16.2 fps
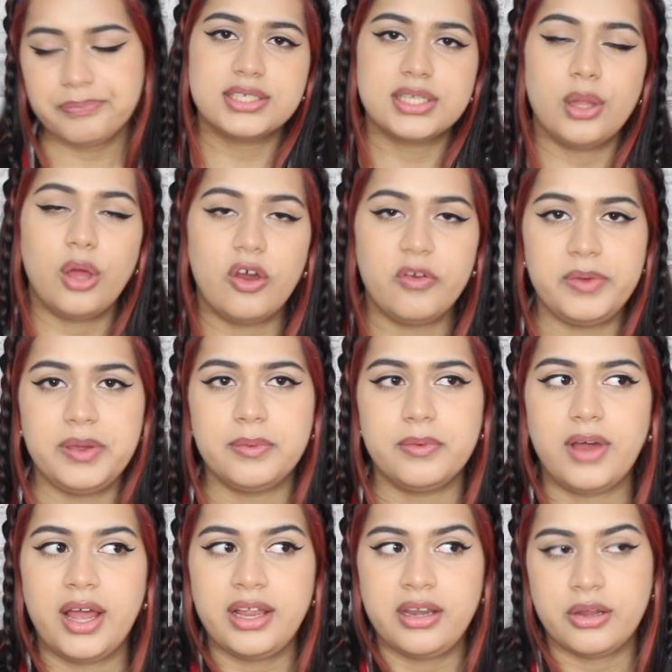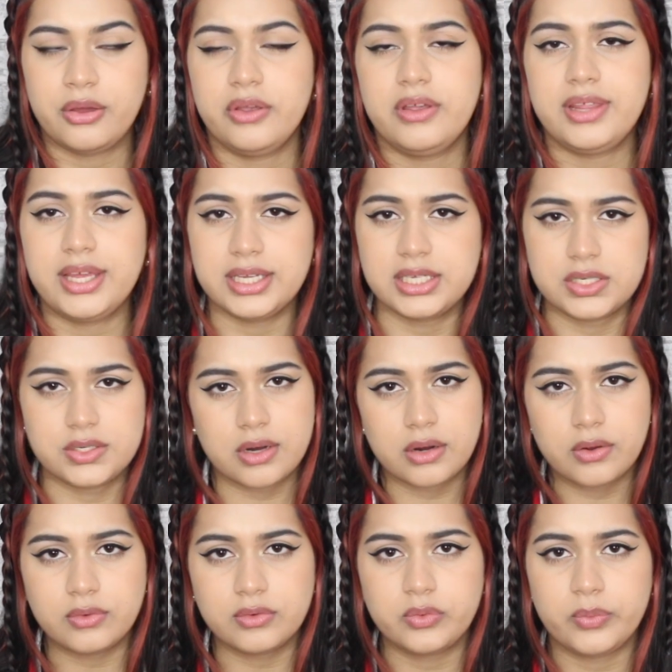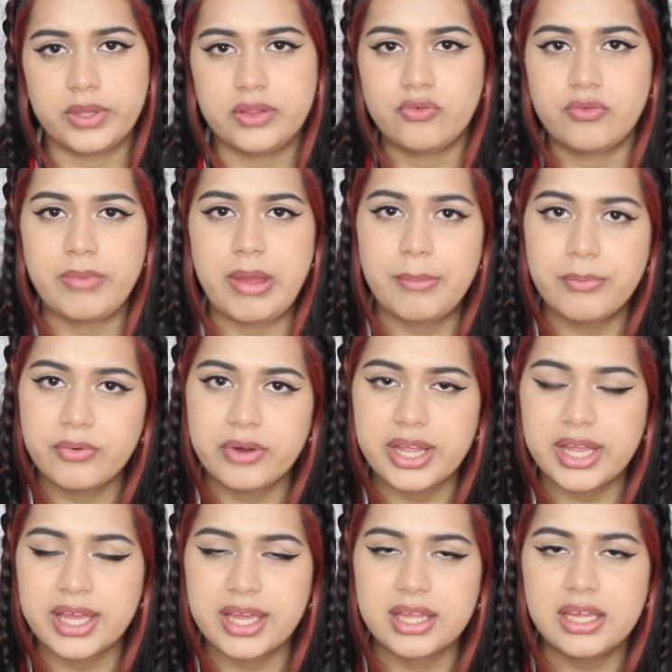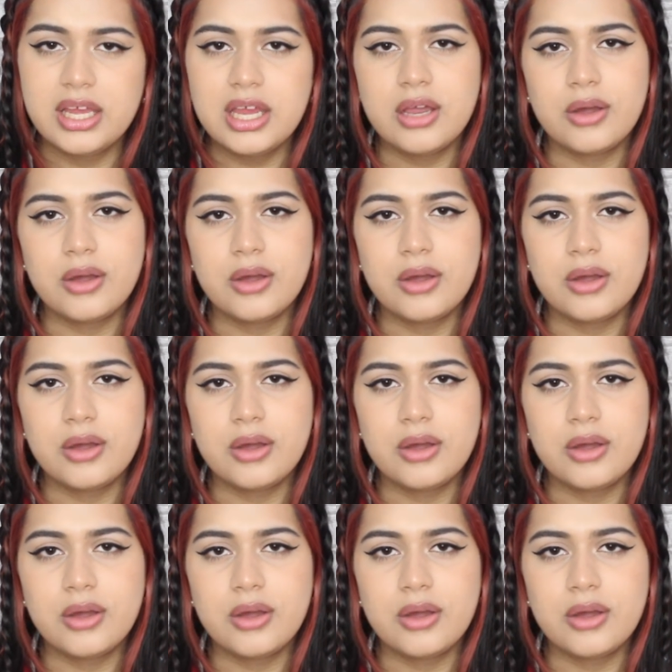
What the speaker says: There's a lot of people I know, they struggled with remembering